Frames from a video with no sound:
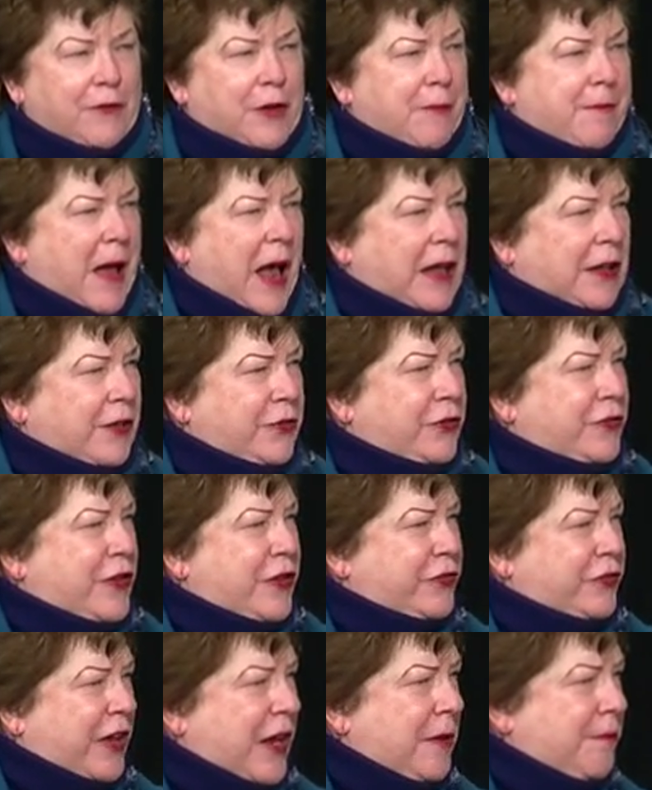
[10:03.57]
to balance the
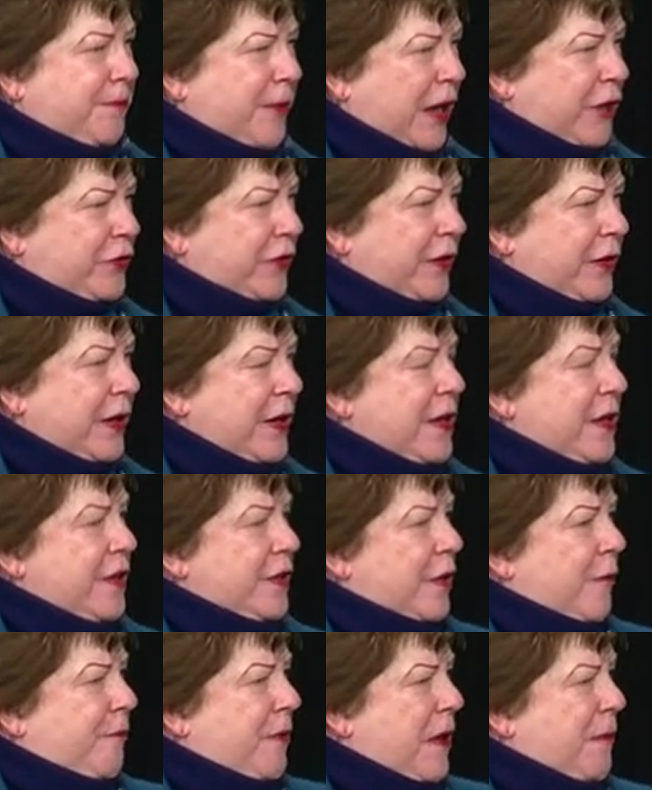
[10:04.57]
state budget?
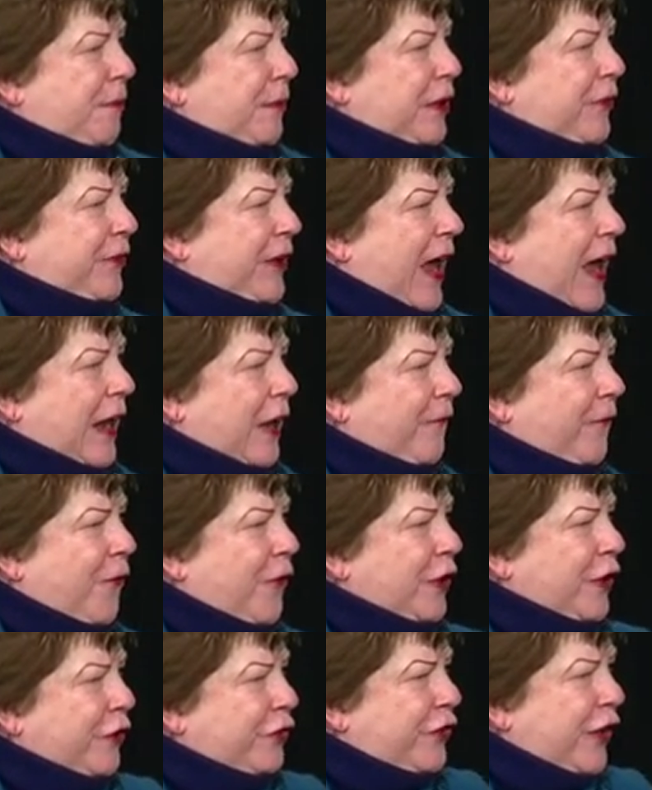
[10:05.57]
The people of
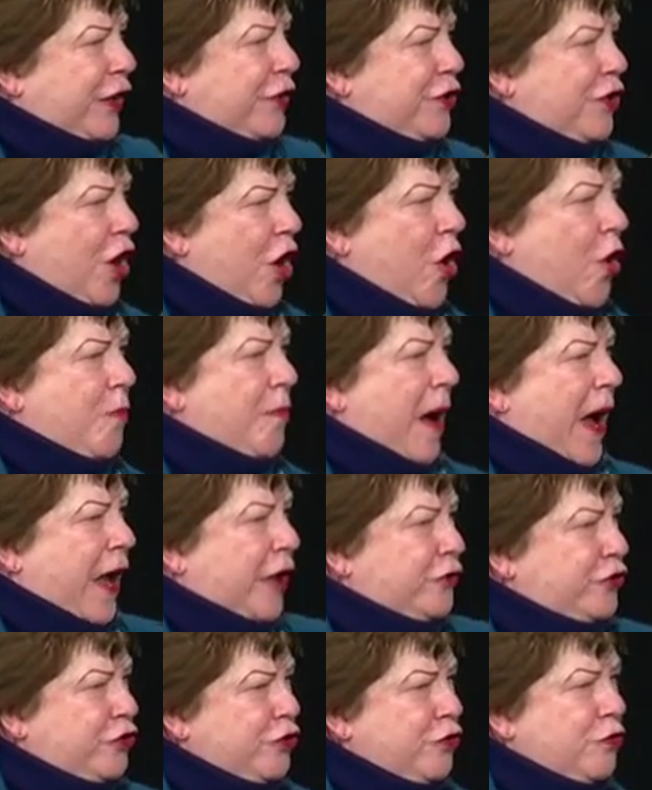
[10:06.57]
California said no by a
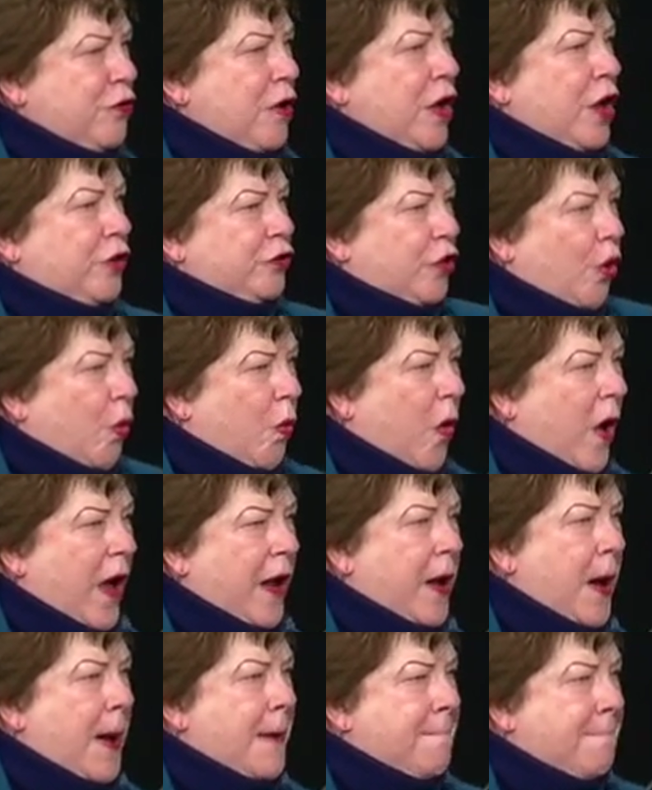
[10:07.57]

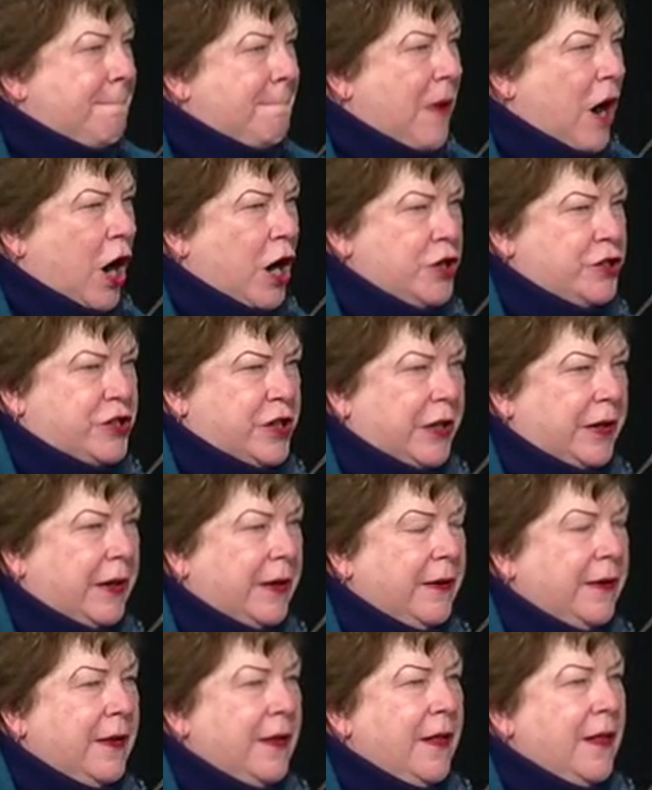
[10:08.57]
2-to-1 margin.
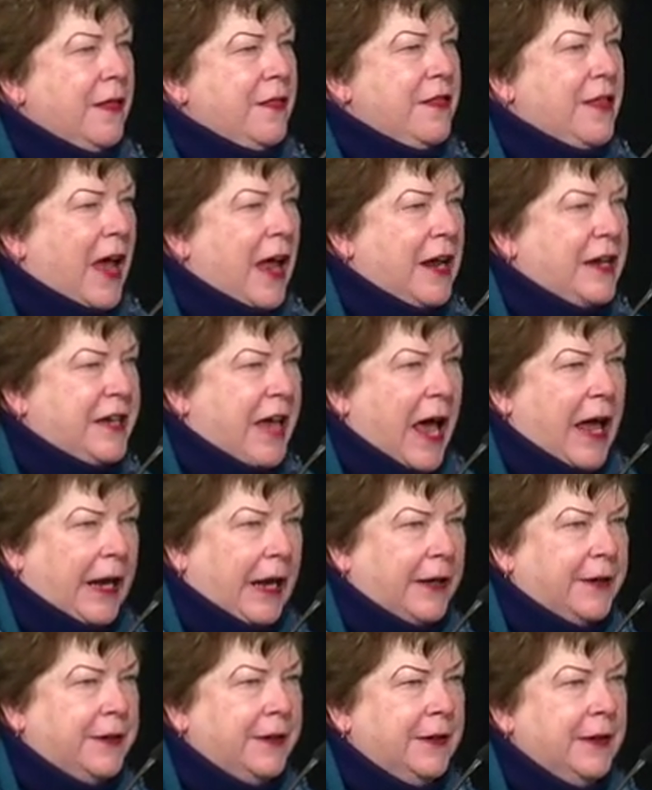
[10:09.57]
They get
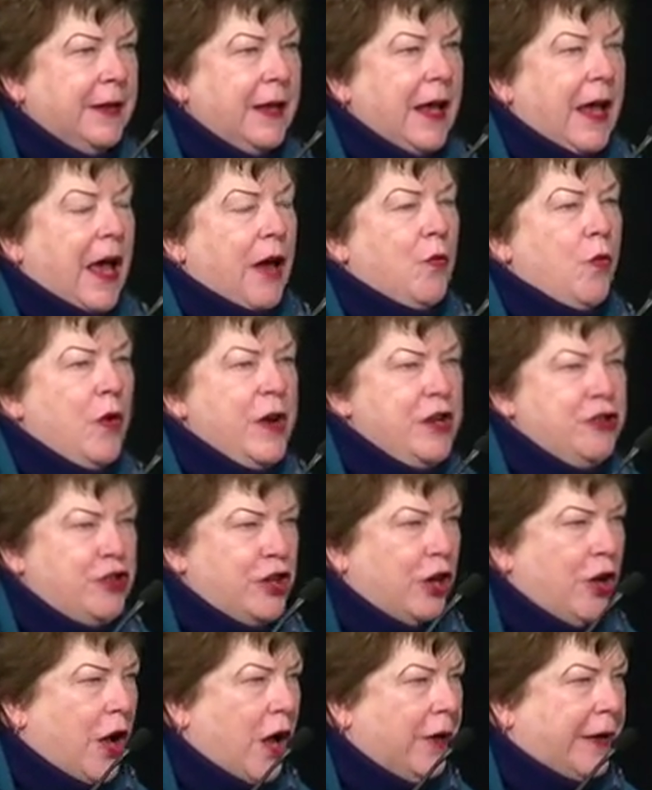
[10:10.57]
it, and we
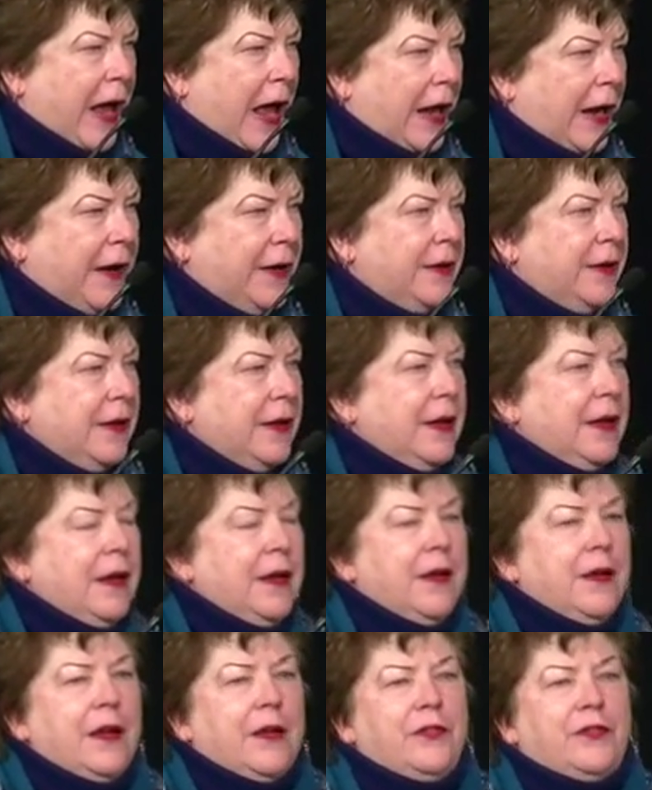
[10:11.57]
should all get it.
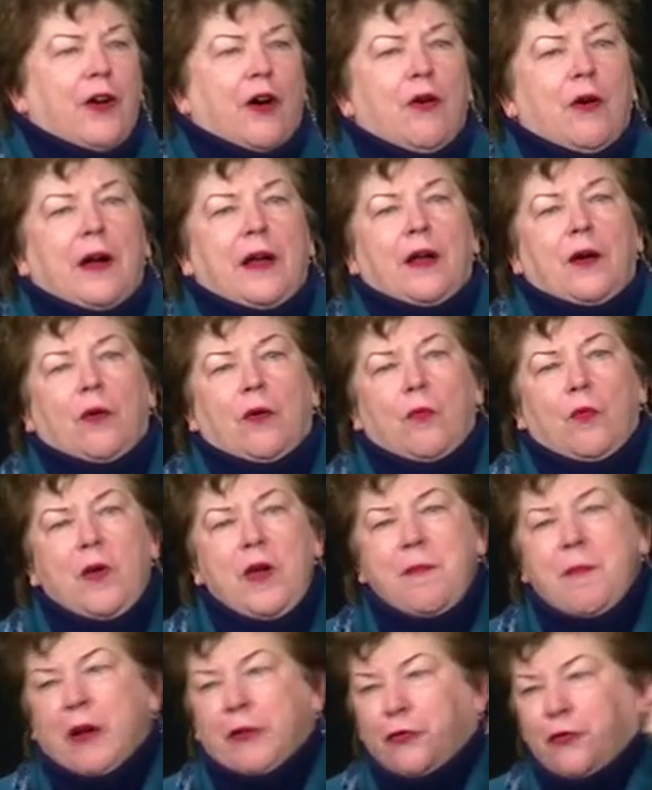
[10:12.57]
So
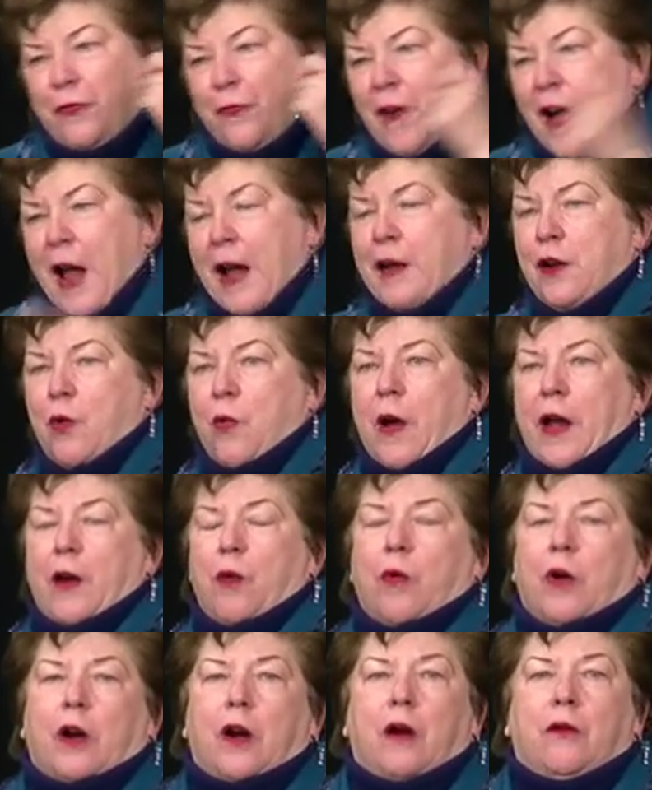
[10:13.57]
we must find a way to
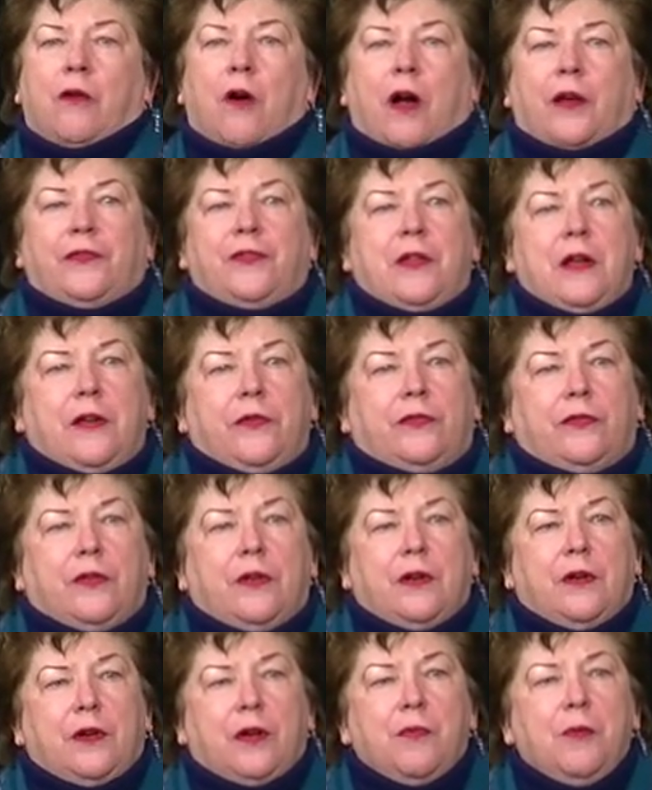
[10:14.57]
work across these
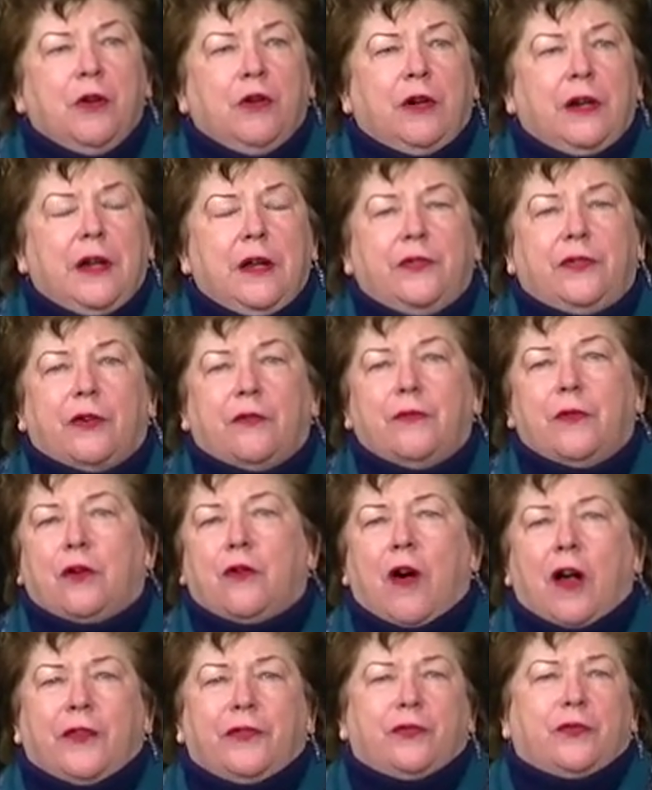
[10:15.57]
communities,
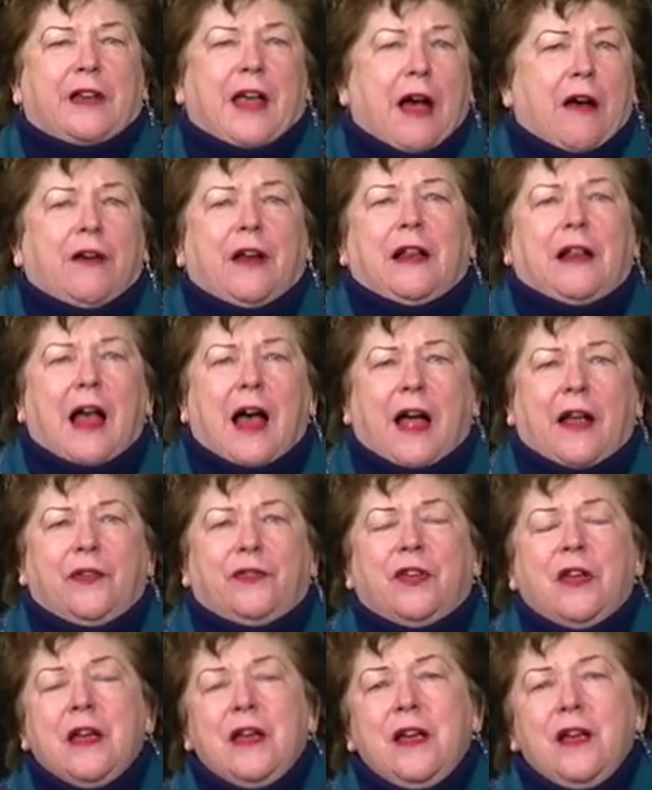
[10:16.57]
across county
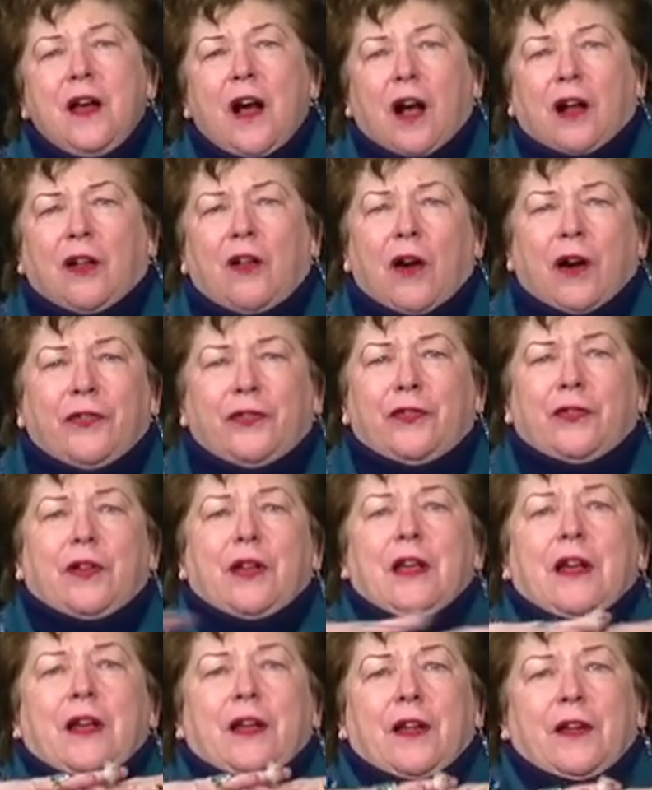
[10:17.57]
lines, across
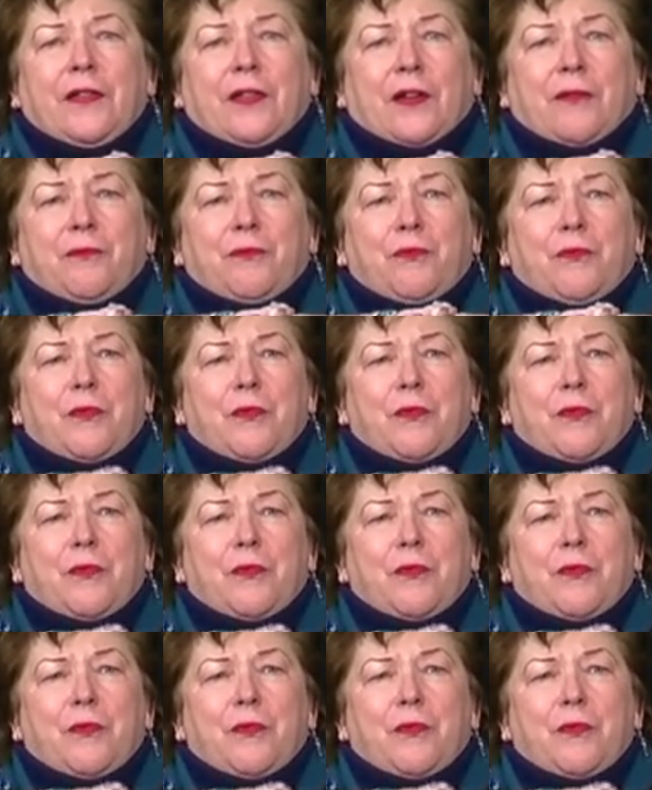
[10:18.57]
the